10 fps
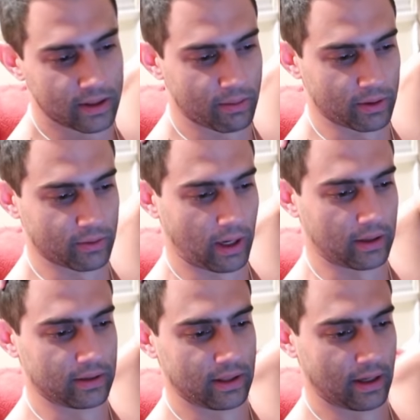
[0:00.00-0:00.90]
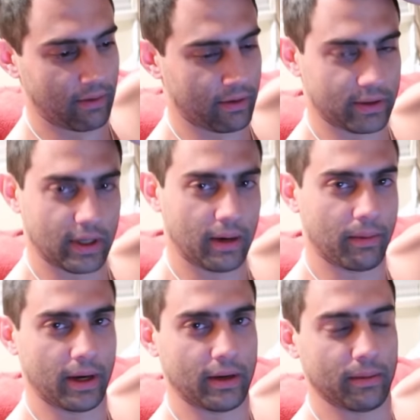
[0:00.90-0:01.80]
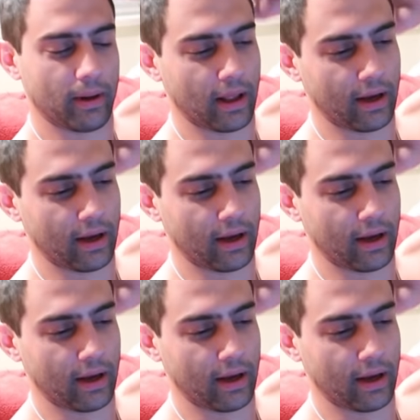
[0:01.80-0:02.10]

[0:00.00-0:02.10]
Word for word: It's the most reckless thing I've ever seen anybody do in my